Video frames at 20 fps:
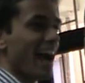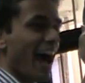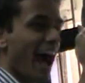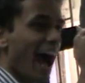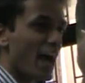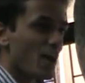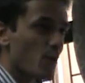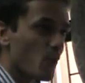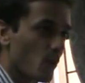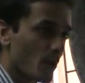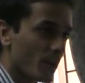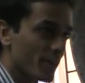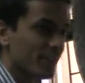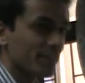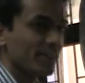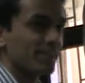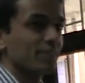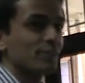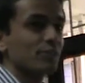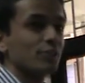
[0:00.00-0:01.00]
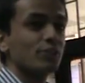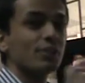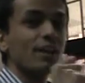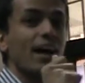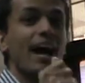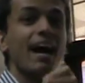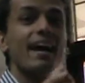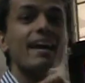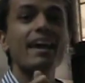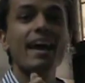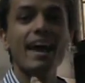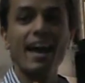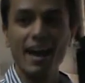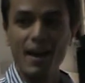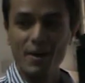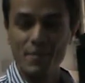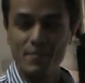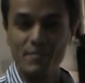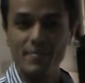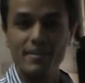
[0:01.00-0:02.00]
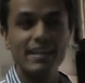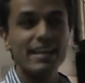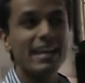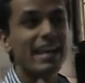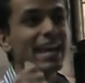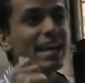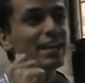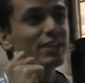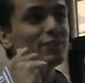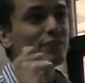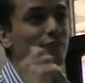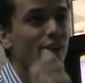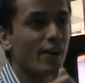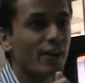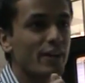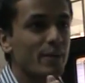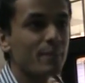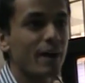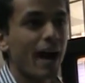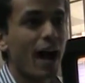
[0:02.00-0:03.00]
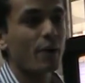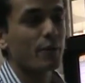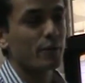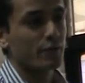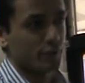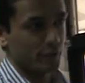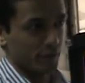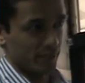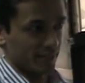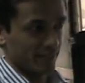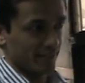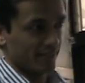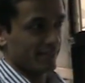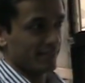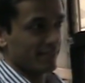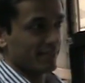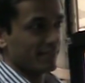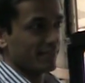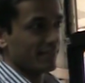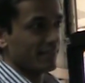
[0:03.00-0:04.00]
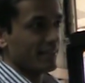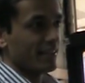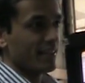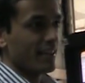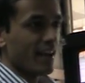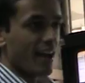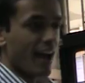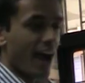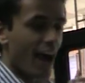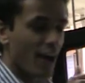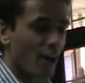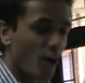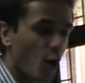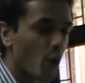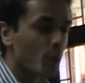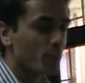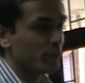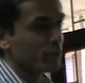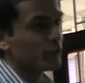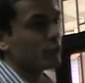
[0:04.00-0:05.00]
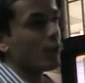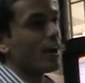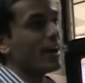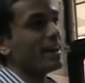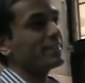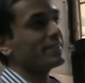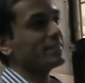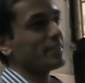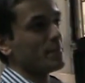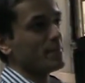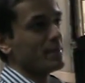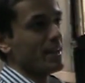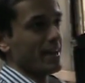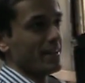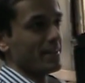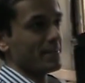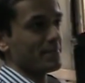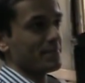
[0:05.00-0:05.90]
I will, to I am is very powerful. I hope you try it someday.